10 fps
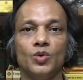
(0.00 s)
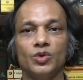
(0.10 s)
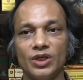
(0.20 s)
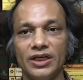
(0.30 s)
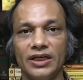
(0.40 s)

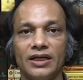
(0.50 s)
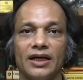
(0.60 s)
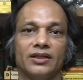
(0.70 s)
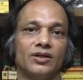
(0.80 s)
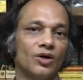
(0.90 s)
2,
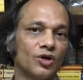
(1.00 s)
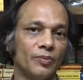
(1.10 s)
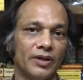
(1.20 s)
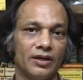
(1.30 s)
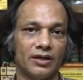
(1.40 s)
3, and the
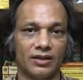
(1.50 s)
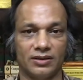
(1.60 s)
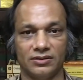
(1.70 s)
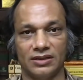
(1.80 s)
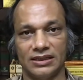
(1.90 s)
document
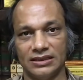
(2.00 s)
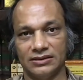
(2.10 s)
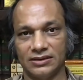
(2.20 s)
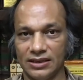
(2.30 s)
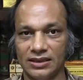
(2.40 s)

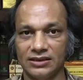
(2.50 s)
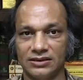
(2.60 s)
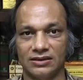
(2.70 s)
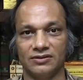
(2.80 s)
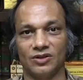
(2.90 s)
against
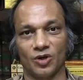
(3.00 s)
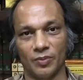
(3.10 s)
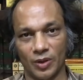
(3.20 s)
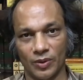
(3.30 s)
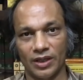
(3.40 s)
is
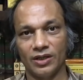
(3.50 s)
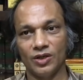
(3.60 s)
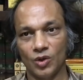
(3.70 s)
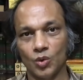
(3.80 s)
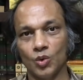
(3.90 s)
document
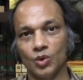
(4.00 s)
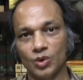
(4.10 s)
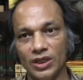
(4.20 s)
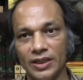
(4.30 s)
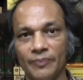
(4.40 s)
1,
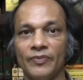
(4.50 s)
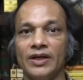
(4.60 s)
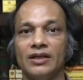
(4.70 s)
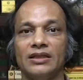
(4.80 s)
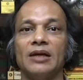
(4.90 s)
2, 3.
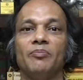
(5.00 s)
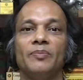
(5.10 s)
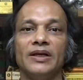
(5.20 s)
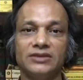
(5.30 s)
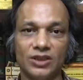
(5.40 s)

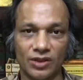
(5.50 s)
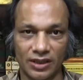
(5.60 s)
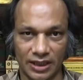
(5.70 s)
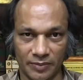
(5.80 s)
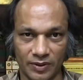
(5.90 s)
Then place it
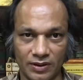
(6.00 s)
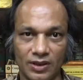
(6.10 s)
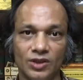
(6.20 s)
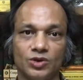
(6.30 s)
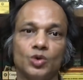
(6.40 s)
on a
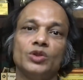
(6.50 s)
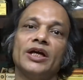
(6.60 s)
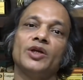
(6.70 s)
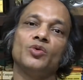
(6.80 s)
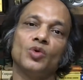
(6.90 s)
table so
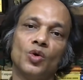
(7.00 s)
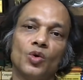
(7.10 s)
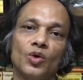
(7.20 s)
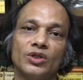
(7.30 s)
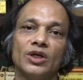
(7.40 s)
that you
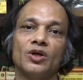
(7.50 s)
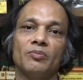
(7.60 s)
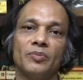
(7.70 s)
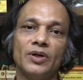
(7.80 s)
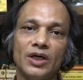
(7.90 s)
know that
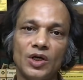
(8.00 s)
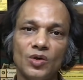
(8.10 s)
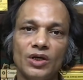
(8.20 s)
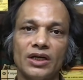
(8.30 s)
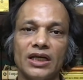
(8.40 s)
on a
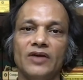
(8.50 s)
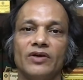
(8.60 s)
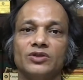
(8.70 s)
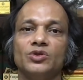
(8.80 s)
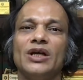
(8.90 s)
particular
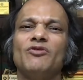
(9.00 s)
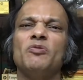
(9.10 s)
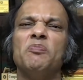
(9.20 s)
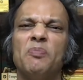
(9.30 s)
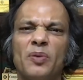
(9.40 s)
event, so you
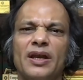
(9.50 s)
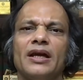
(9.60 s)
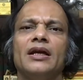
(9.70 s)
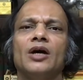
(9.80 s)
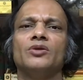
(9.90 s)
have to
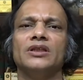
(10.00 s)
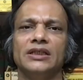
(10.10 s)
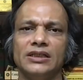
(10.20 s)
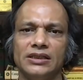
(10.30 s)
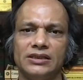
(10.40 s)
break down
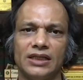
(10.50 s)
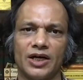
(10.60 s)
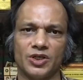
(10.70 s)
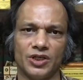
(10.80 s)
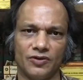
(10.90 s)
the
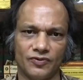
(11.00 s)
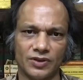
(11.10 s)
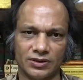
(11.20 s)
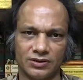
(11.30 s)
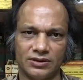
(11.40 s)
charge sheet
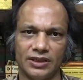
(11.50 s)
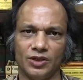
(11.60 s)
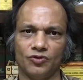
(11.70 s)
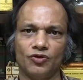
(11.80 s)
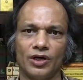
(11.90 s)
first, say
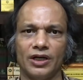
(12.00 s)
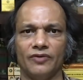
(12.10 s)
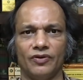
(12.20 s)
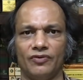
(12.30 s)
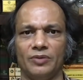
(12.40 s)
into
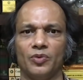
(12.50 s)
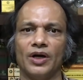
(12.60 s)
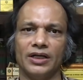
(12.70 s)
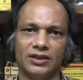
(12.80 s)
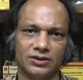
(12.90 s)
40, 50
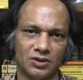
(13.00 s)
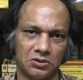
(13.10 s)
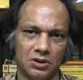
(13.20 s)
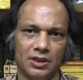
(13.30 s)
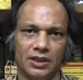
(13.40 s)
points,
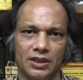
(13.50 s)
or